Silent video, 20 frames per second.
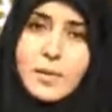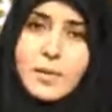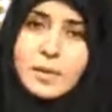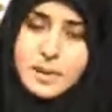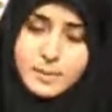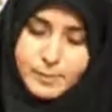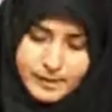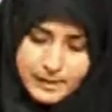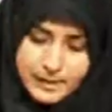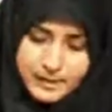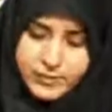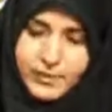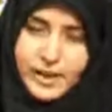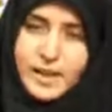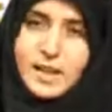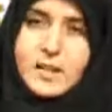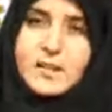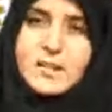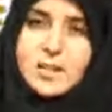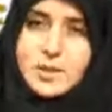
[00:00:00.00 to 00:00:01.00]
specific
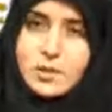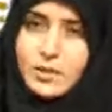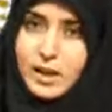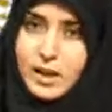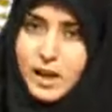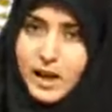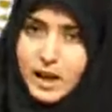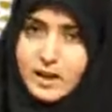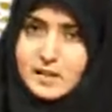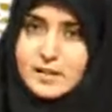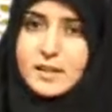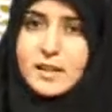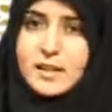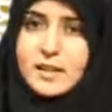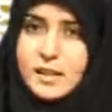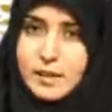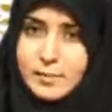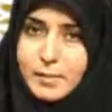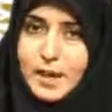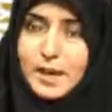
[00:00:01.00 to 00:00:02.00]
salat,
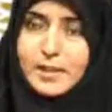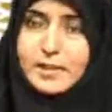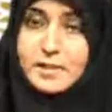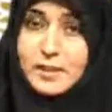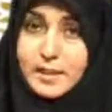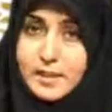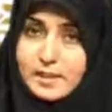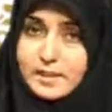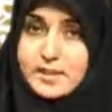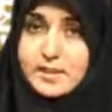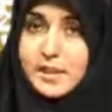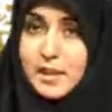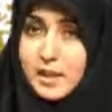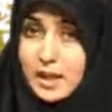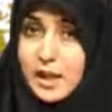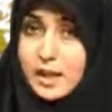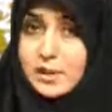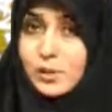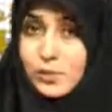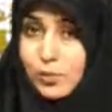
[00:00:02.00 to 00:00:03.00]
namaz is
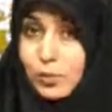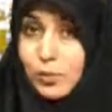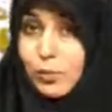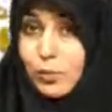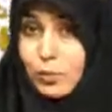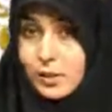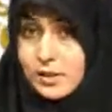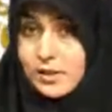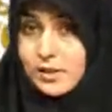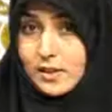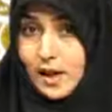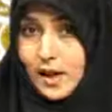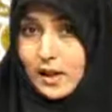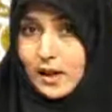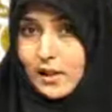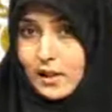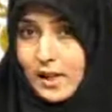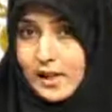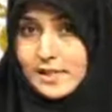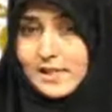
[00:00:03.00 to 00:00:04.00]
salatul wusta.
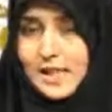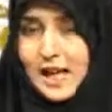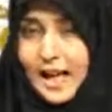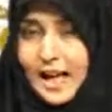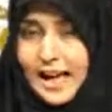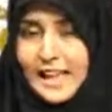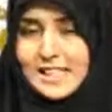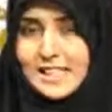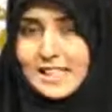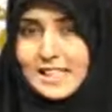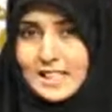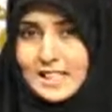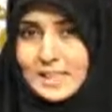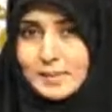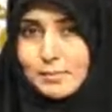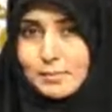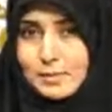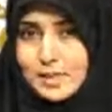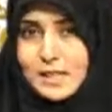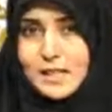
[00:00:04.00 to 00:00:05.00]
Allah has hired this
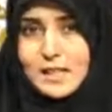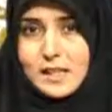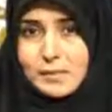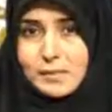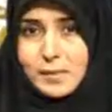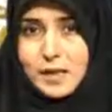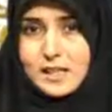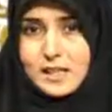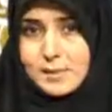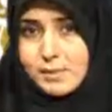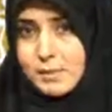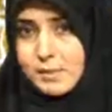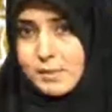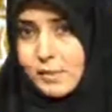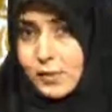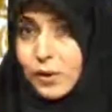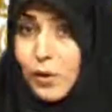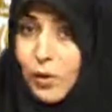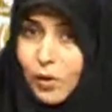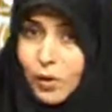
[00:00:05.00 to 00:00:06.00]
middle namaz
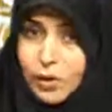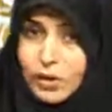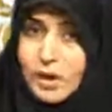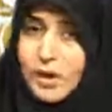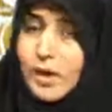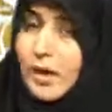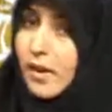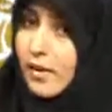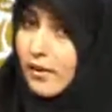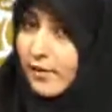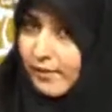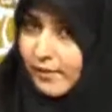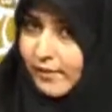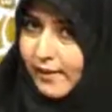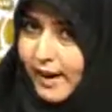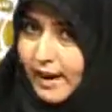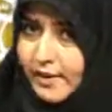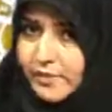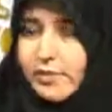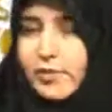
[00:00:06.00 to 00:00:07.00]
between all
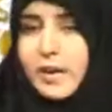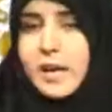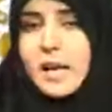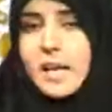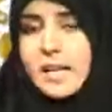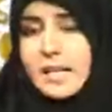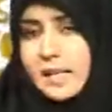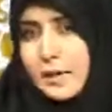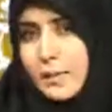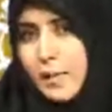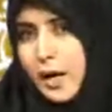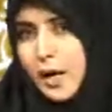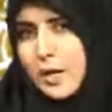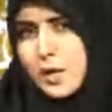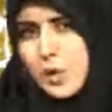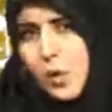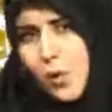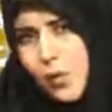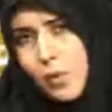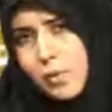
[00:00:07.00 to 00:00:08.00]
five
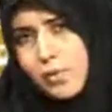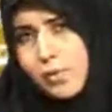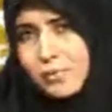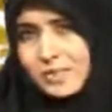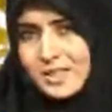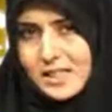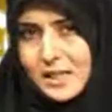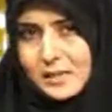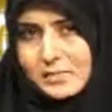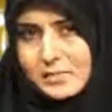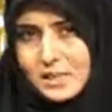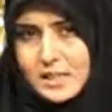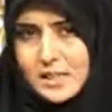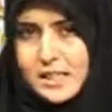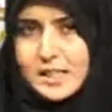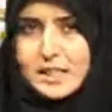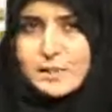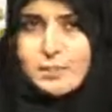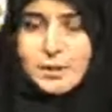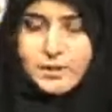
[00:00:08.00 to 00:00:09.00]
namaz, or some
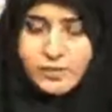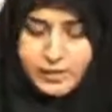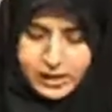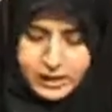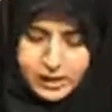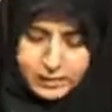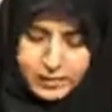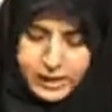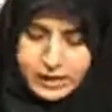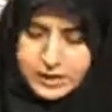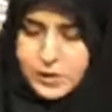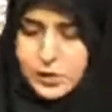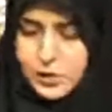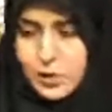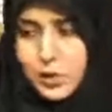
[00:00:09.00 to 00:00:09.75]
says between namaz